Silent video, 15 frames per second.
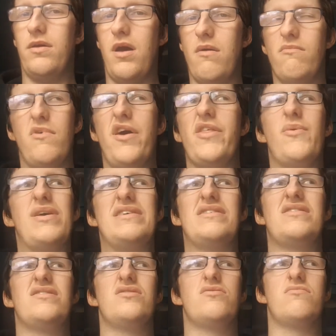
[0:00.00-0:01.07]
Other
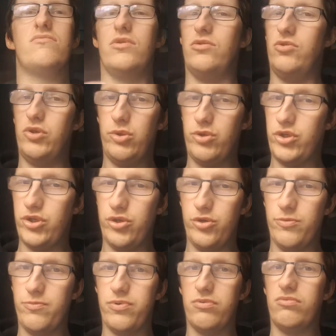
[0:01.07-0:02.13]
ways is like
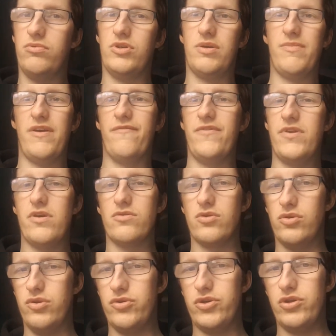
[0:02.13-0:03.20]
YouTube. You can make videos
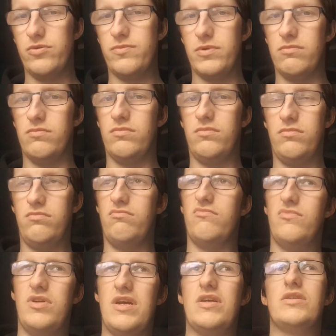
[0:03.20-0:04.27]
on YouTube and
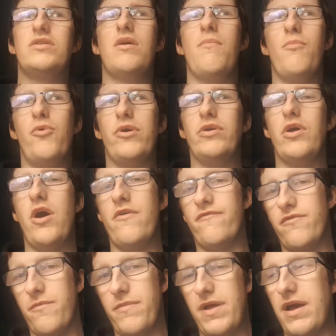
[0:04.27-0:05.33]
at some point earn
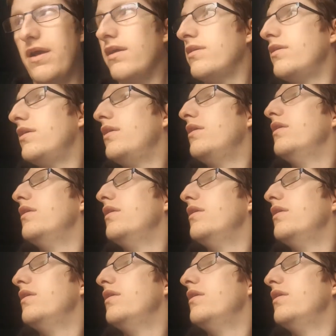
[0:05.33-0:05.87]
from that.